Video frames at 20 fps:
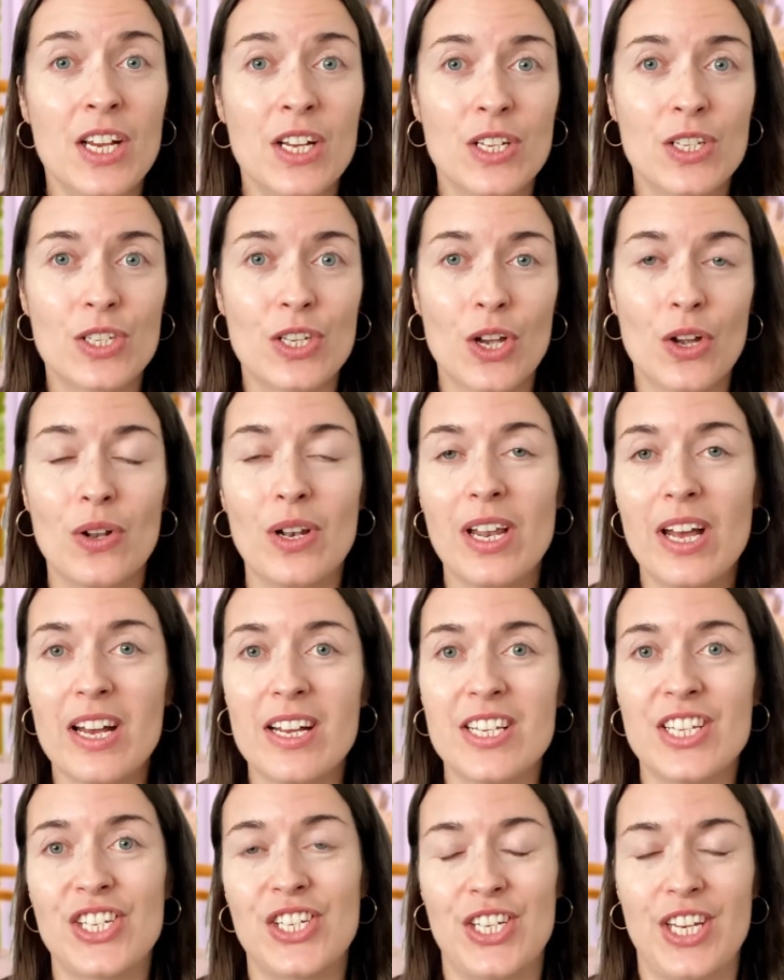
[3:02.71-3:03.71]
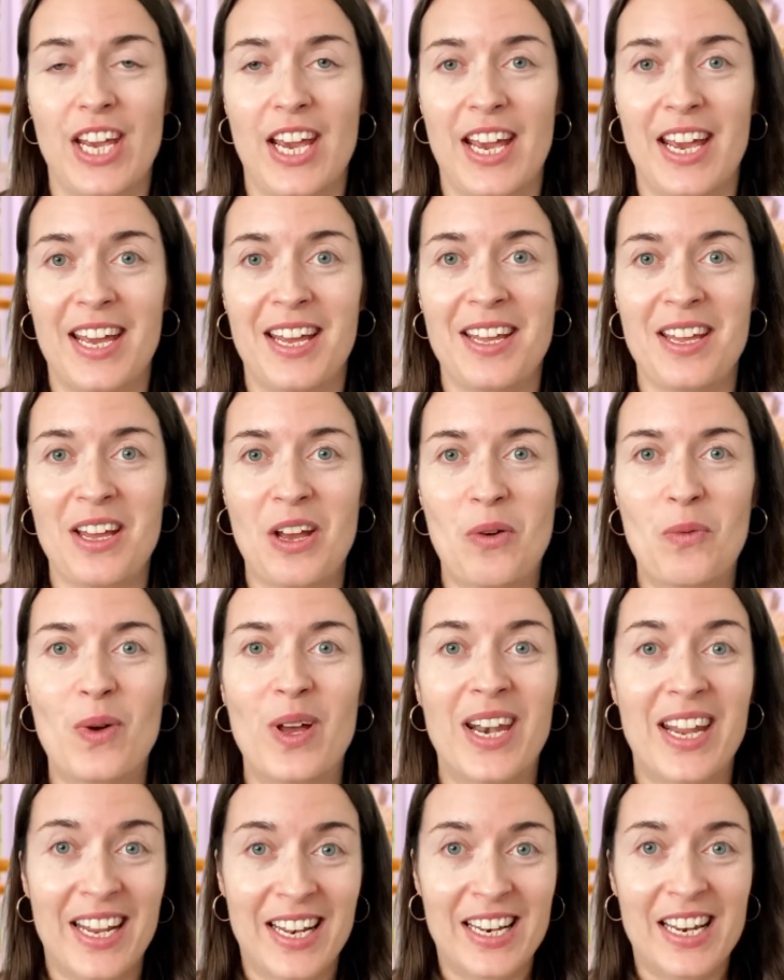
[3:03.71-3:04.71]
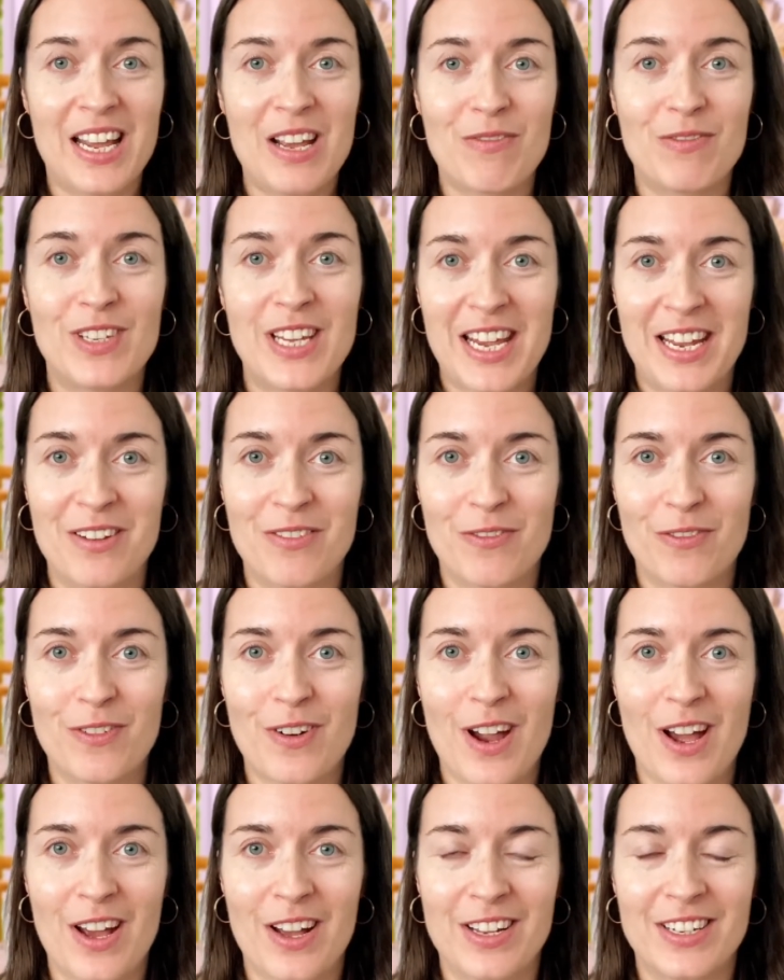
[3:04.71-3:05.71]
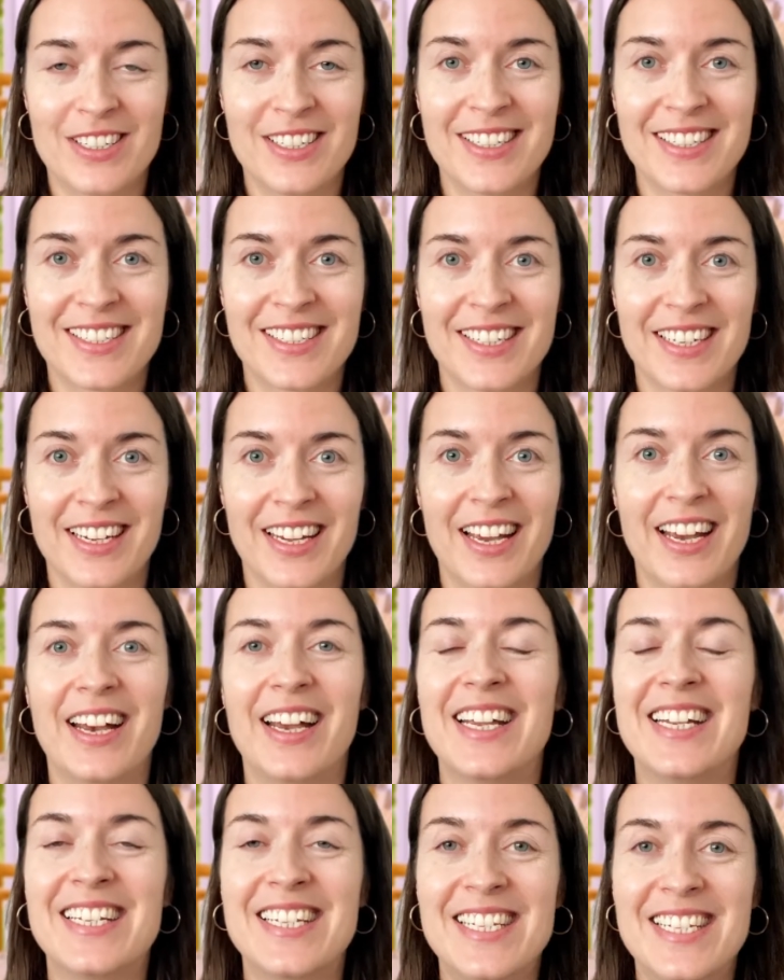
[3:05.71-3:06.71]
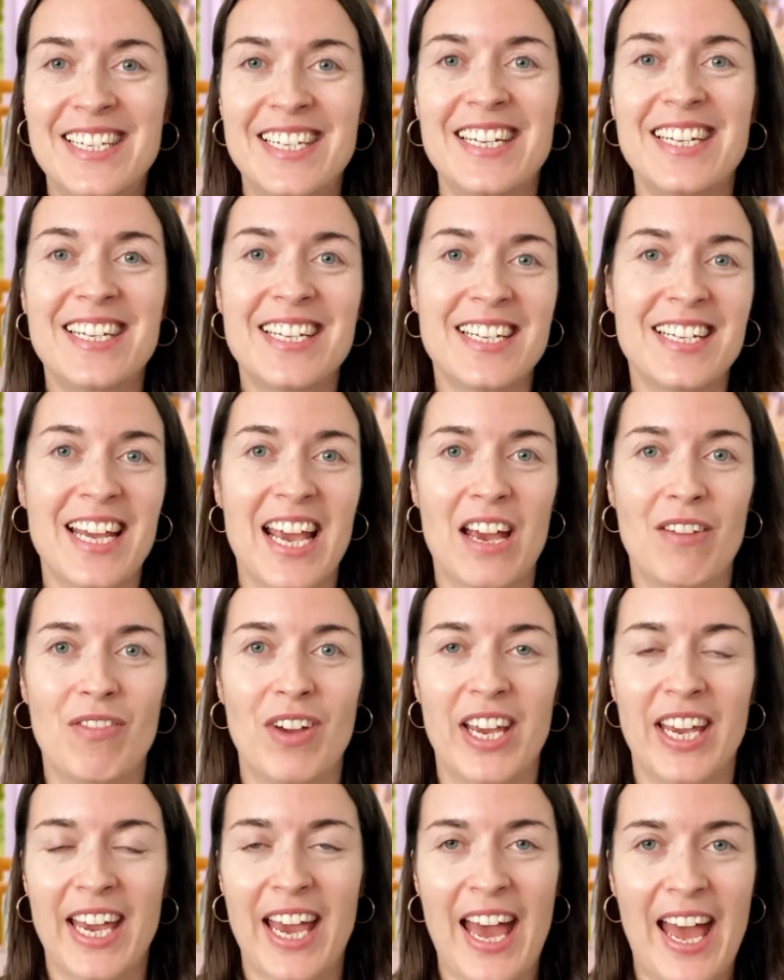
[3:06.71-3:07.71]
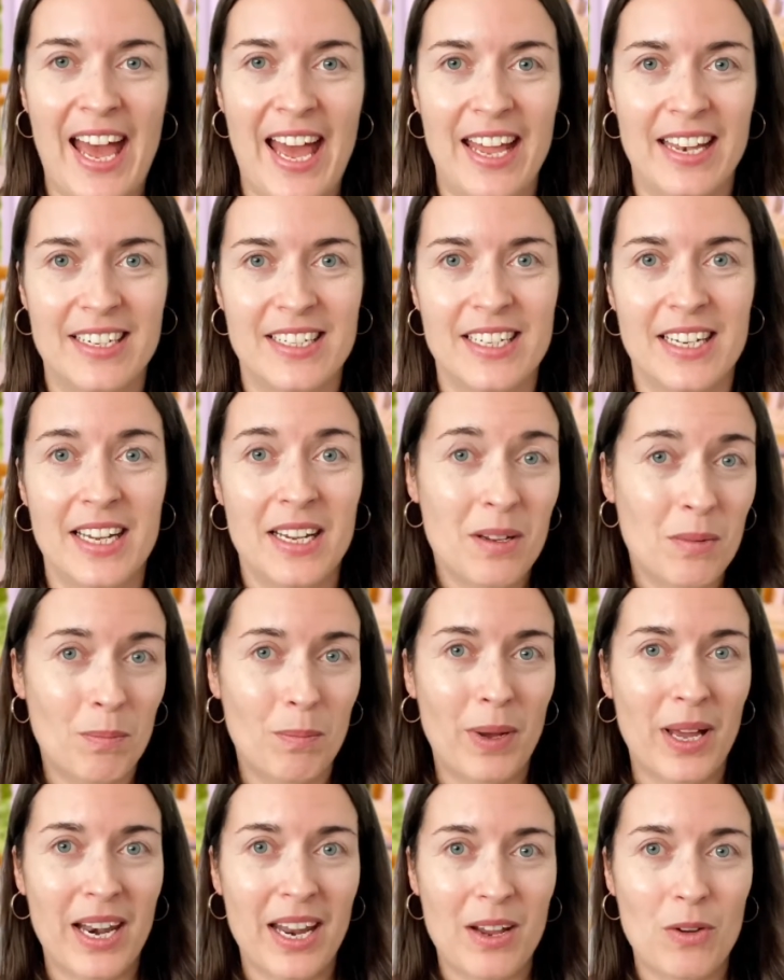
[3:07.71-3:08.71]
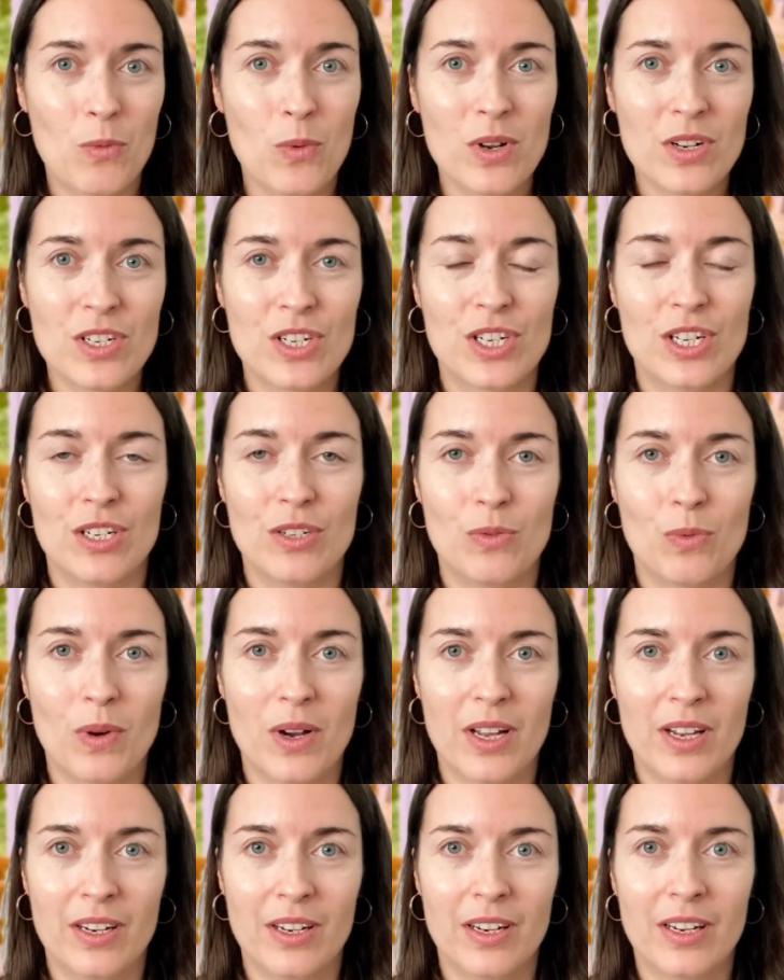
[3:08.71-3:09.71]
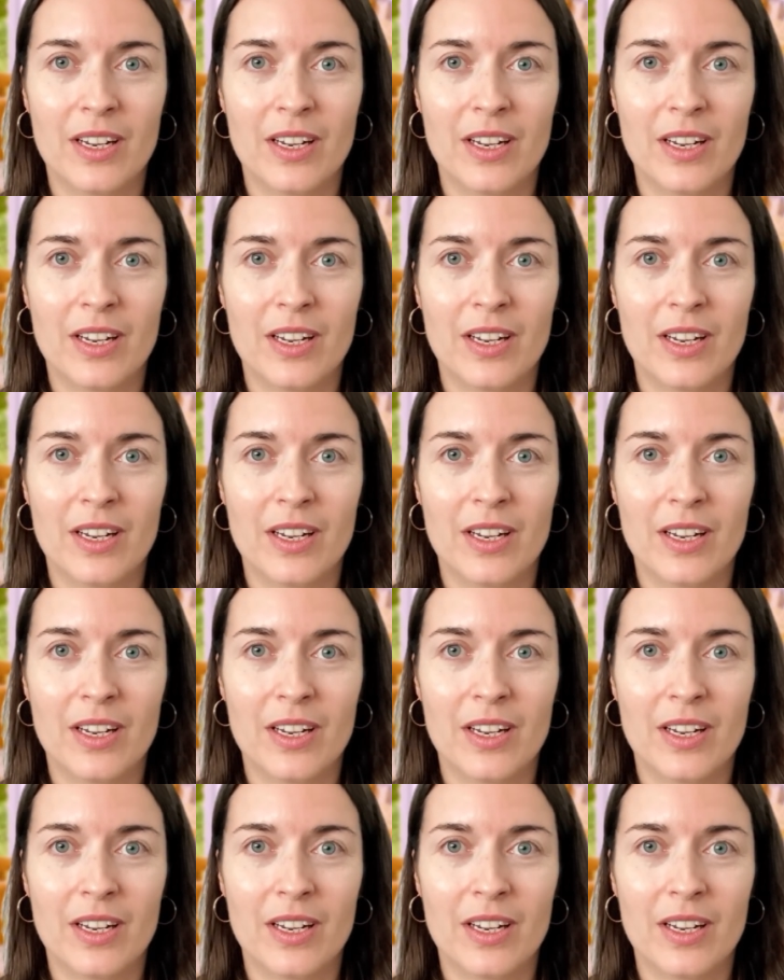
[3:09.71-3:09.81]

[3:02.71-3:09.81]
So last year, when I lived in France, I didn't have a cat, but I wanted one.